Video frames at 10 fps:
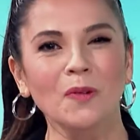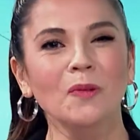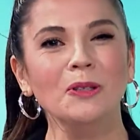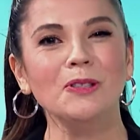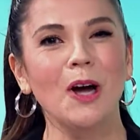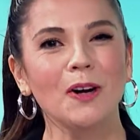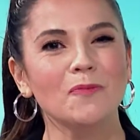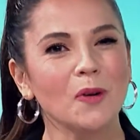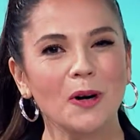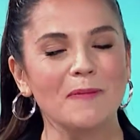We'll talk
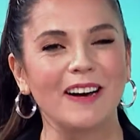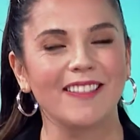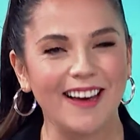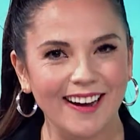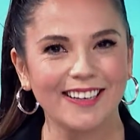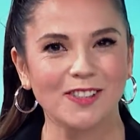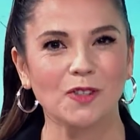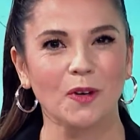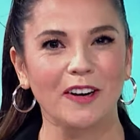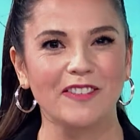more about that
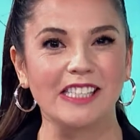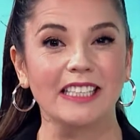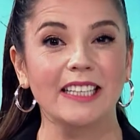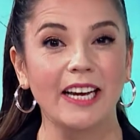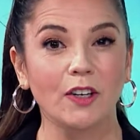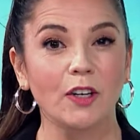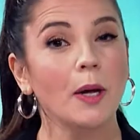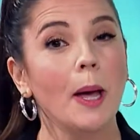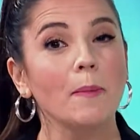historic visit later,